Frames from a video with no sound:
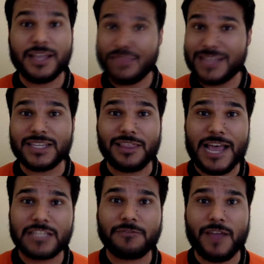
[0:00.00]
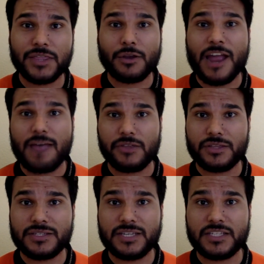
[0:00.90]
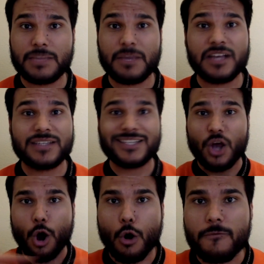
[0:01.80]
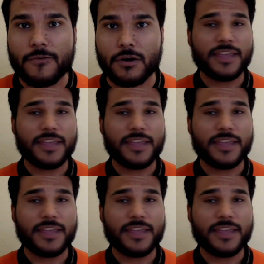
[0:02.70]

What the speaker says: that's the last flight they're having this season, because it's over.